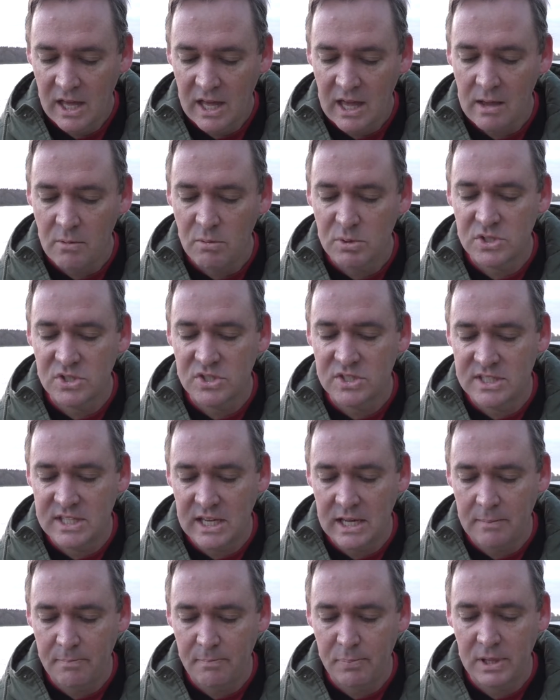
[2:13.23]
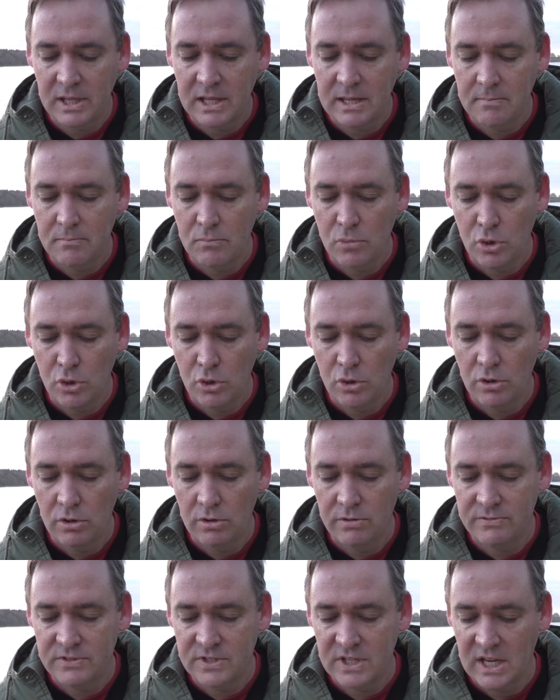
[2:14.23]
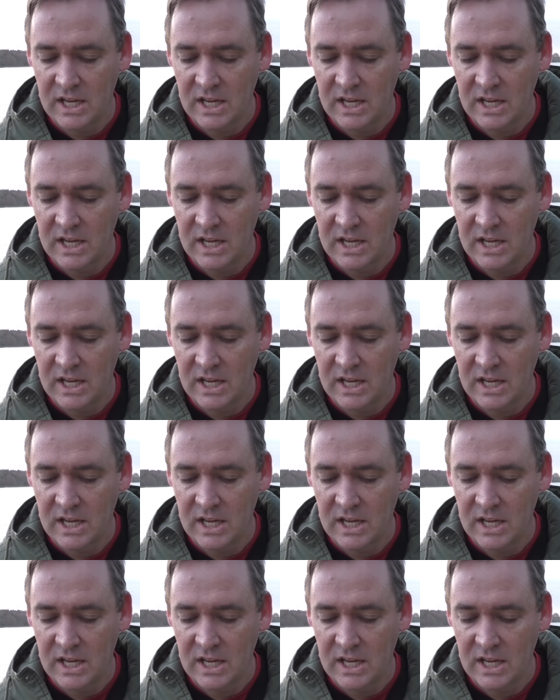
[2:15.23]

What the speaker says: he was deeply moved